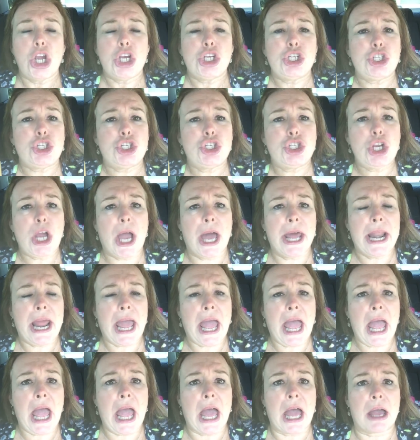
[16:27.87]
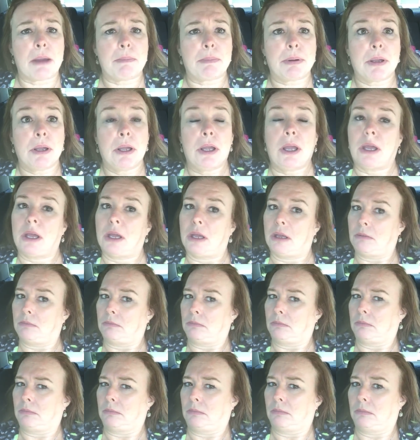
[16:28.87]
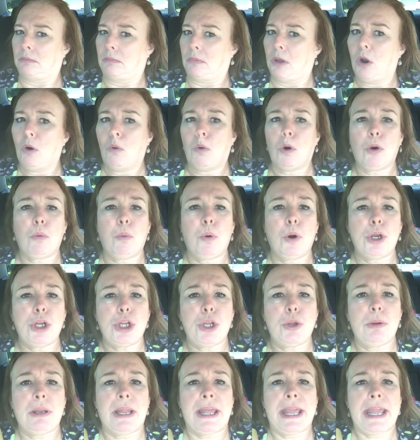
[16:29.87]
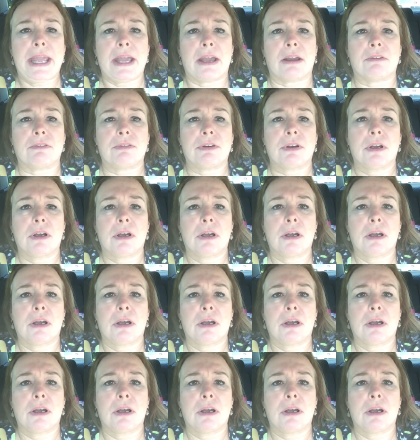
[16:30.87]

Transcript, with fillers: Shut up! Where do you live?